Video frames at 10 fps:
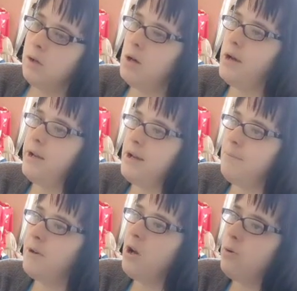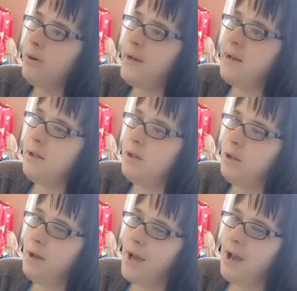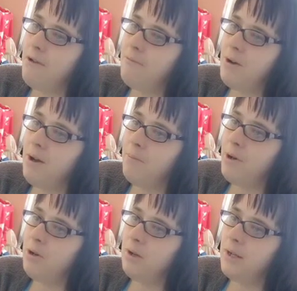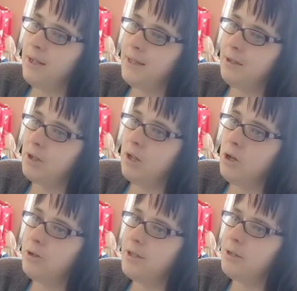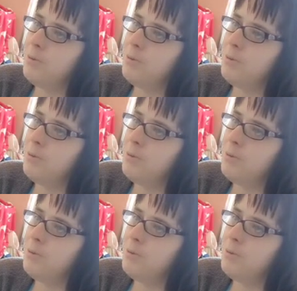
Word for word: I am going to have my berries as close as